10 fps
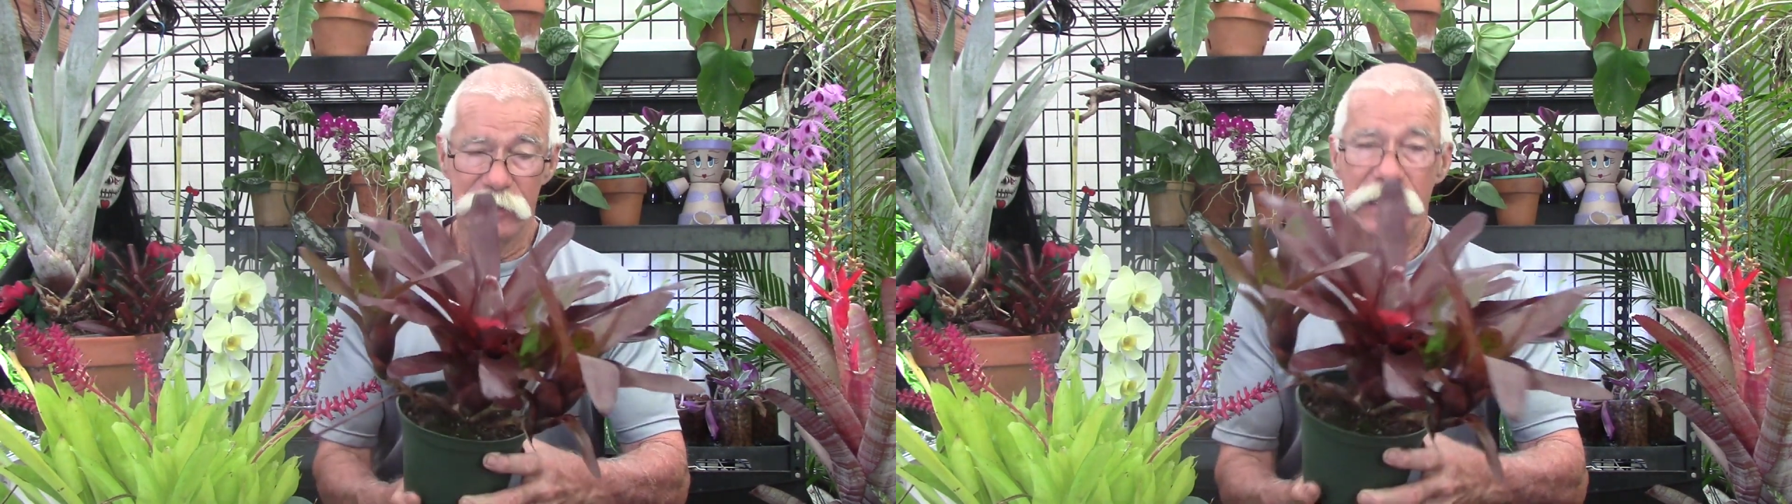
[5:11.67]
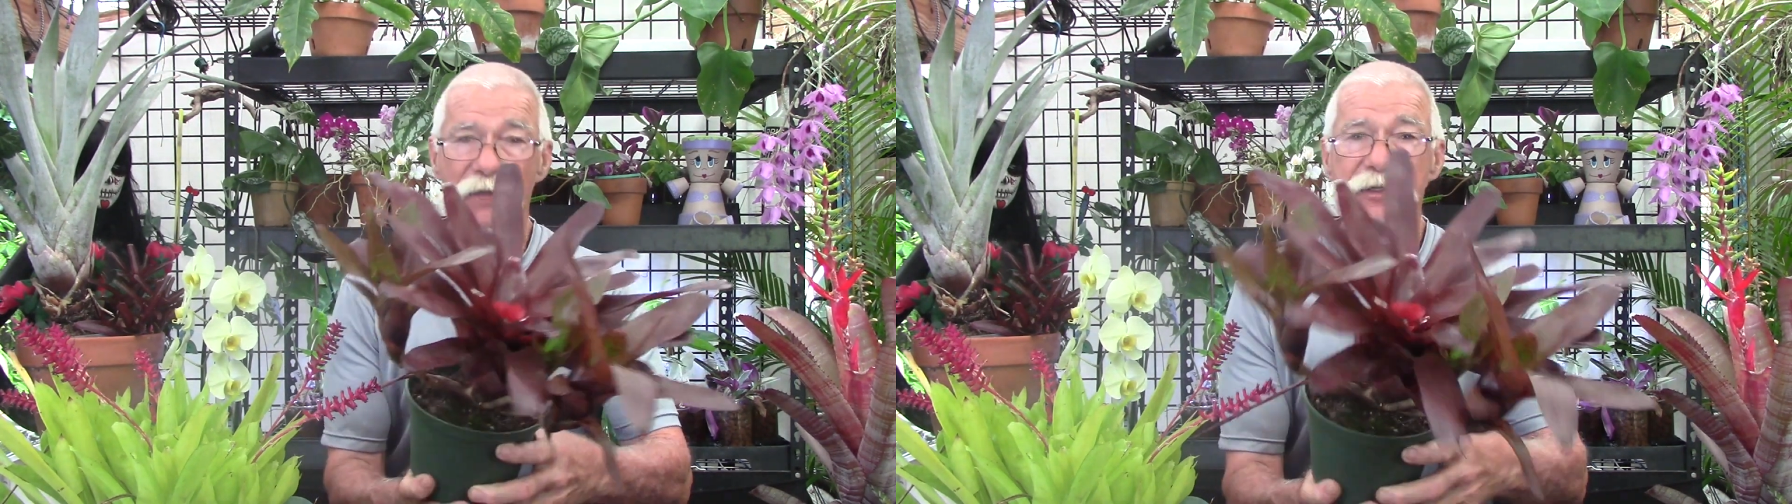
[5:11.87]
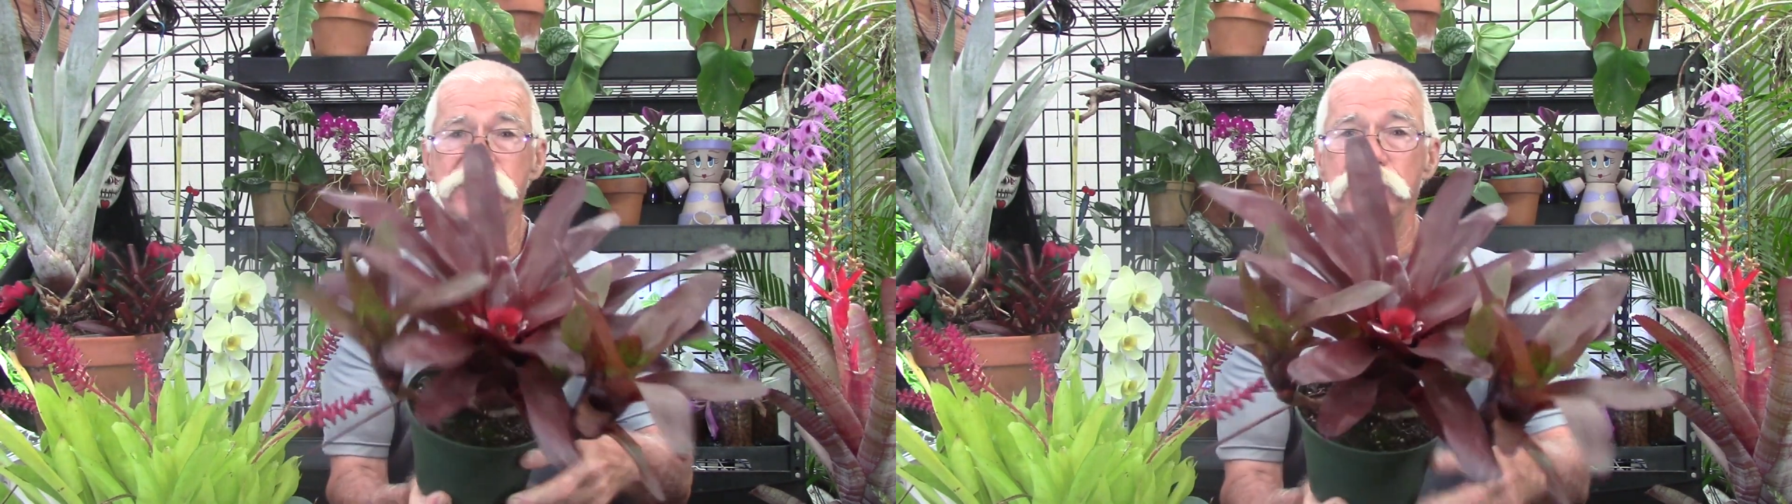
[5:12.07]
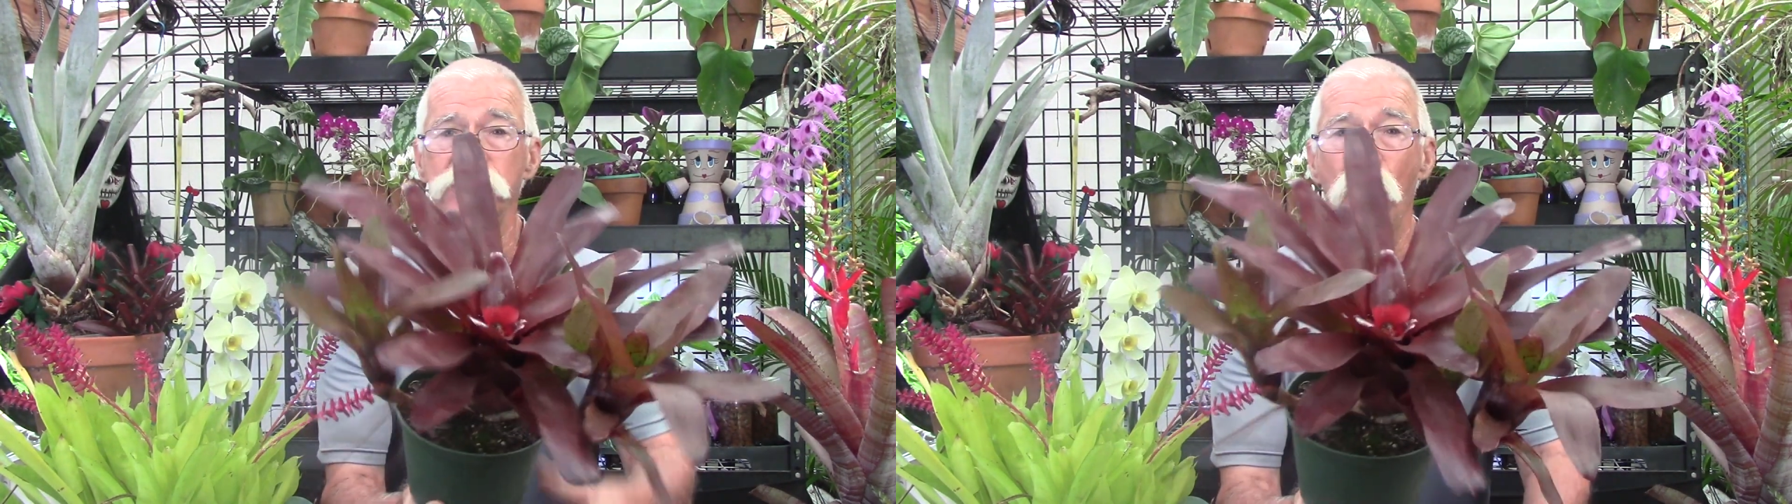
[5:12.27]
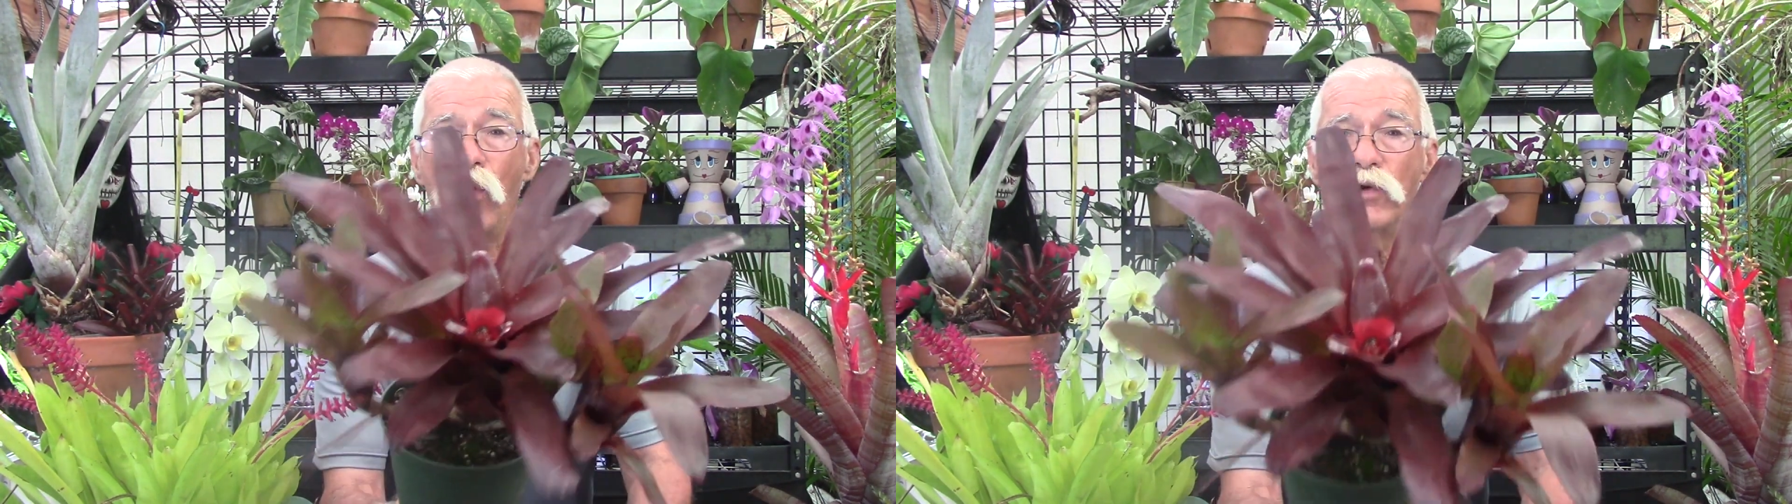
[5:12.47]
Now this
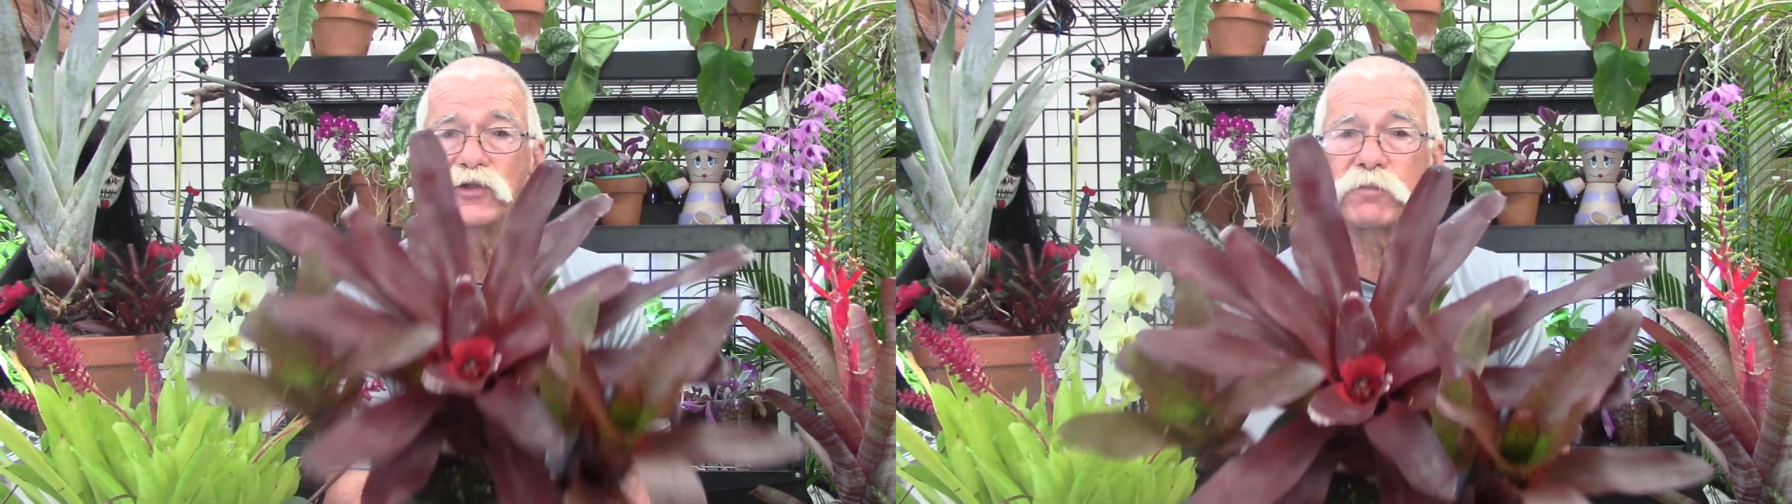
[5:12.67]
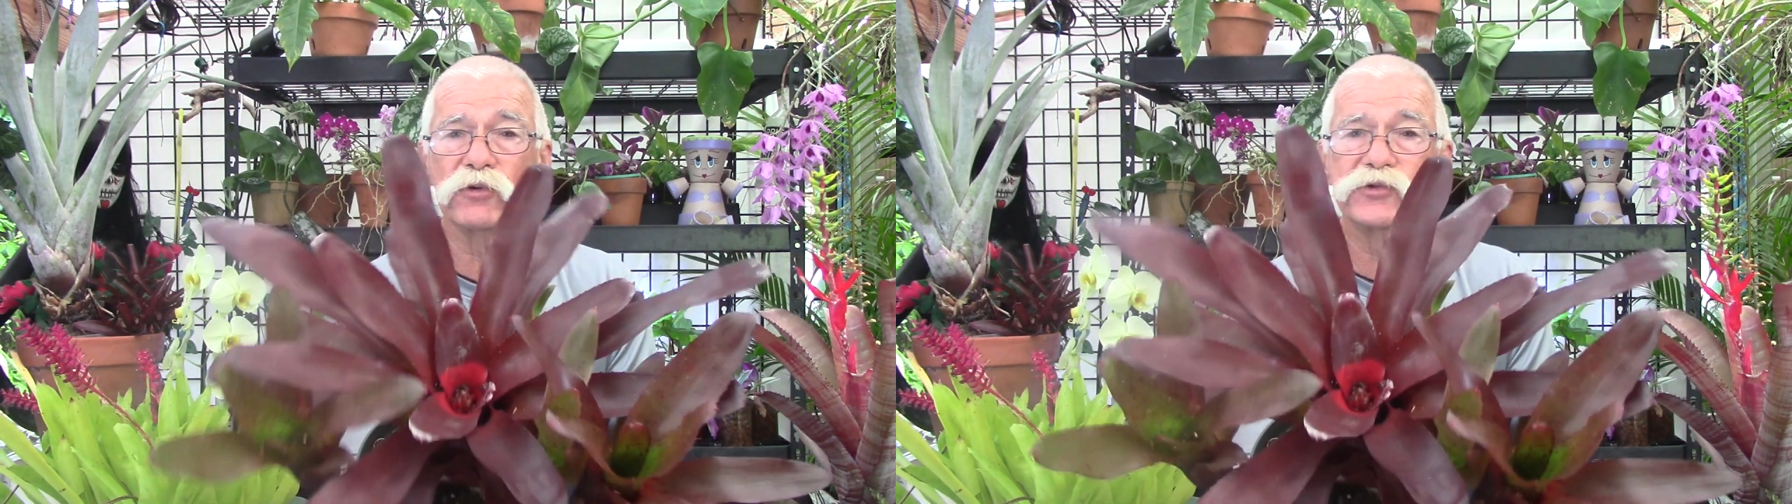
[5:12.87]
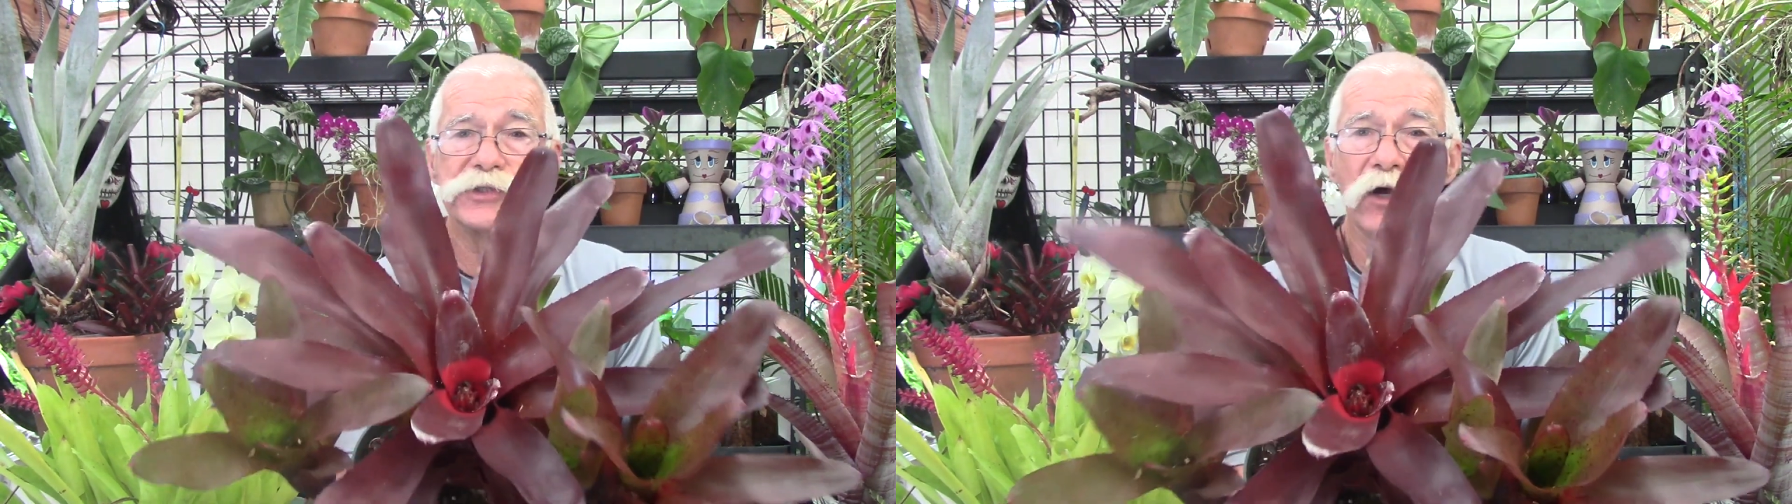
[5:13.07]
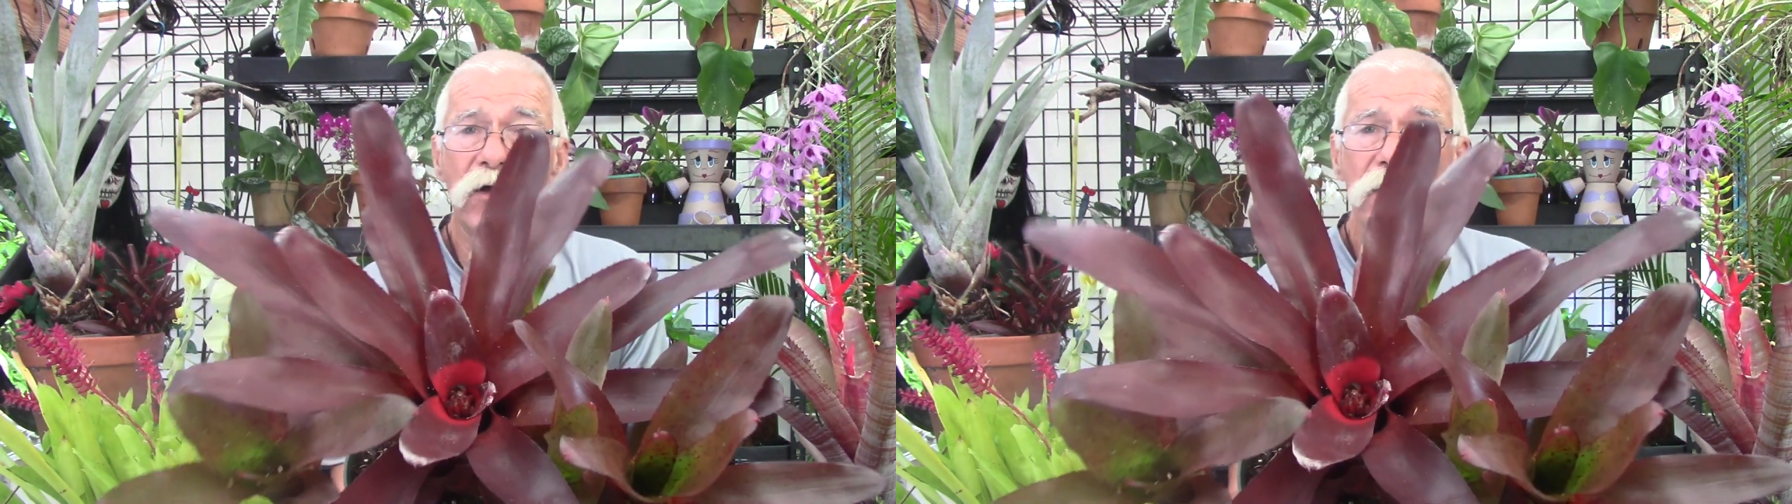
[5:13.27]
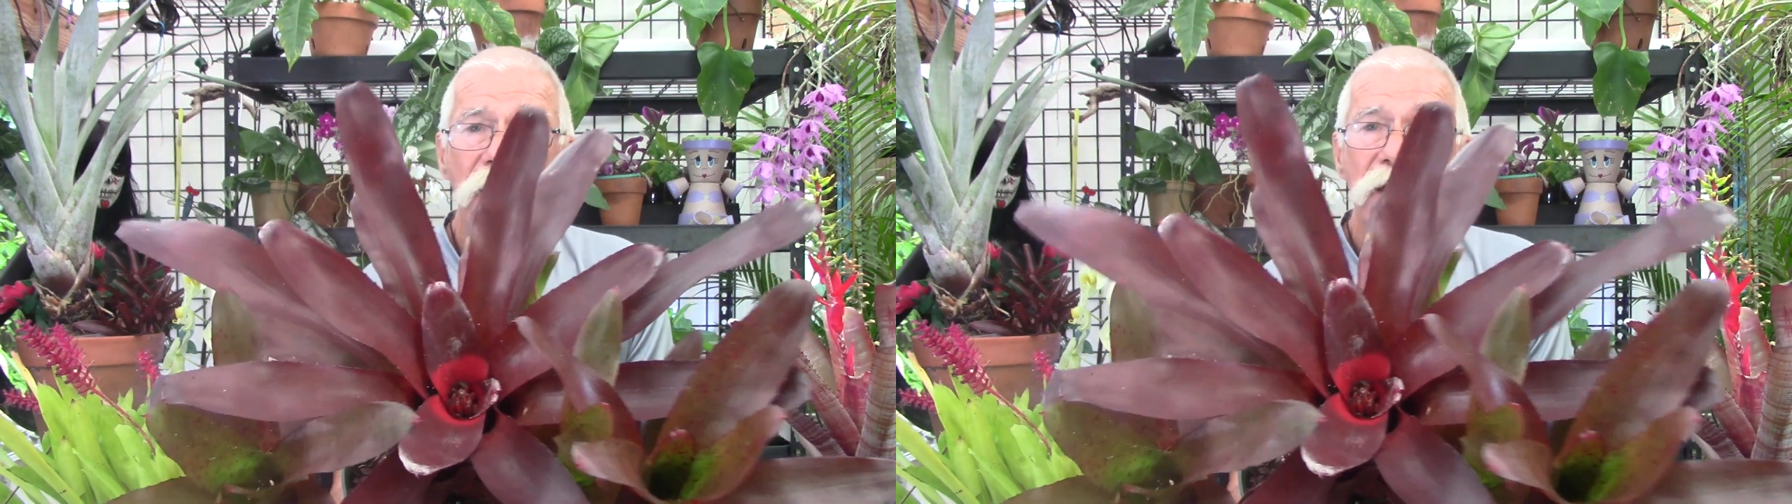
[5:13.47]
is Olin's Brazil.